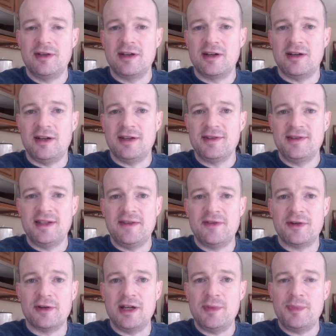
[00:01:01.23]
to cost
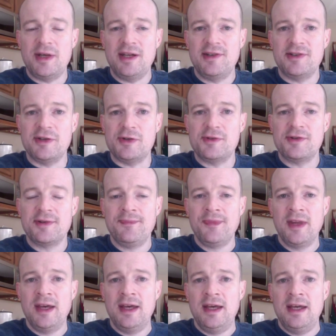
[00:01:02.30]
7 or 8 pesos.
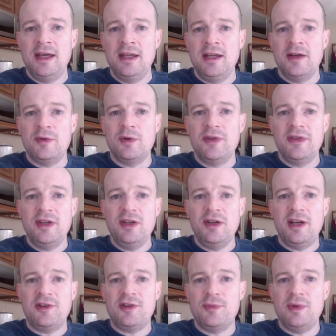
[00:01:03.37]
Now, one thing you
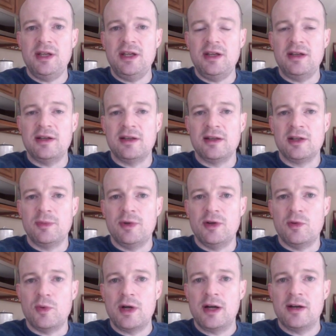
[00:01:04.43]
have to be a little bit
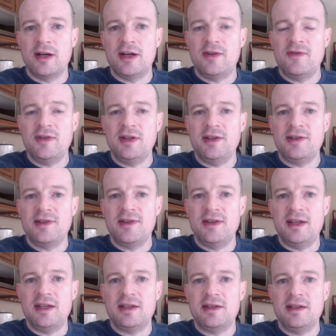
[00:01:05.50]
aware of is
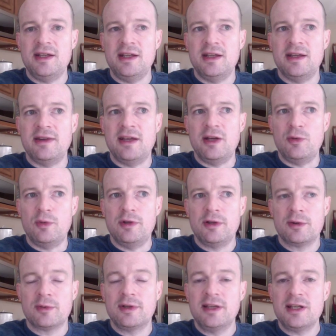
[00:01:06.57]
that they
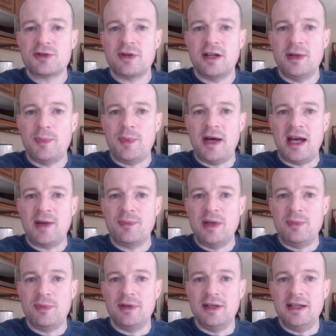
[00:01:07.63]
will really try to pack
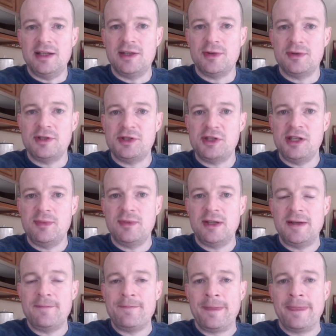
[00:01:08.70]
people into a jeepney,